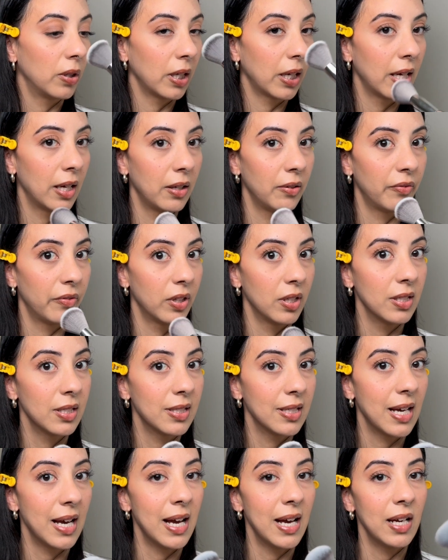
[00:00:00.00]
again, for this
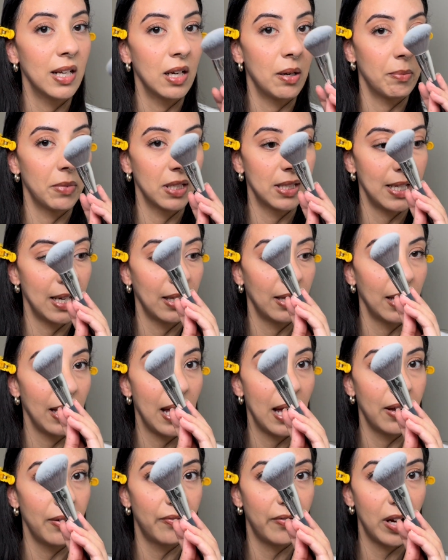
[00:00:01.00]
side, I'm going to take the
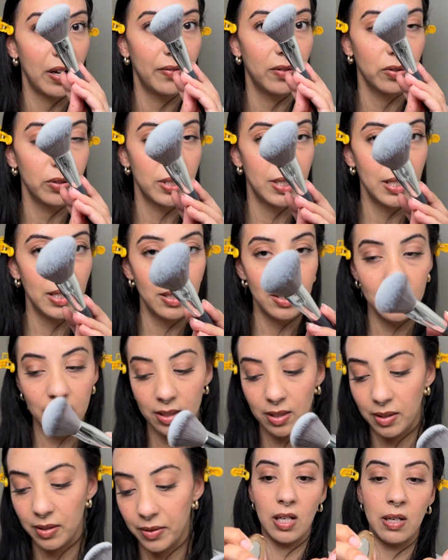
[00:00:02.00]

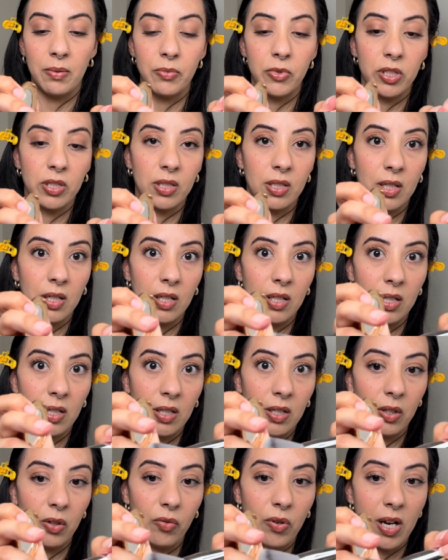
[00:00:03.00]
A506 and I'm just going
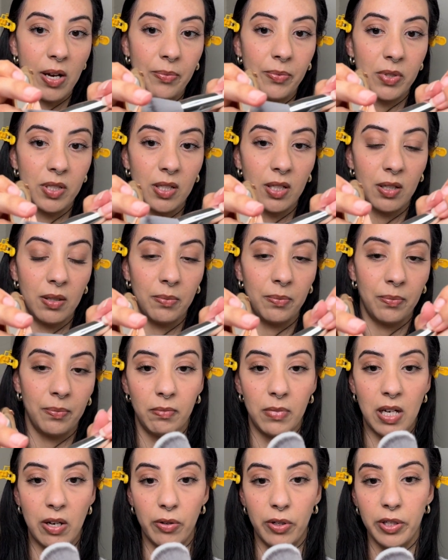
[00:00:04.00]
to grab some
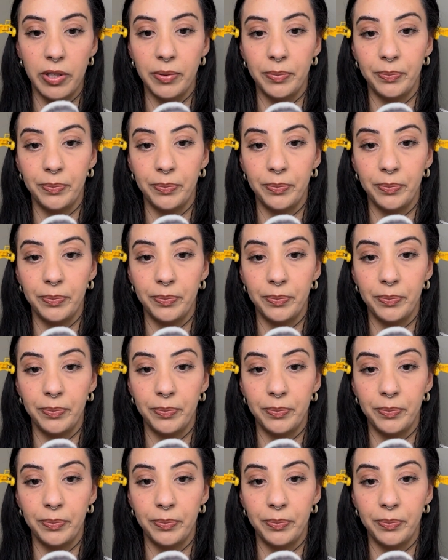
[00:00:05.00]
powder.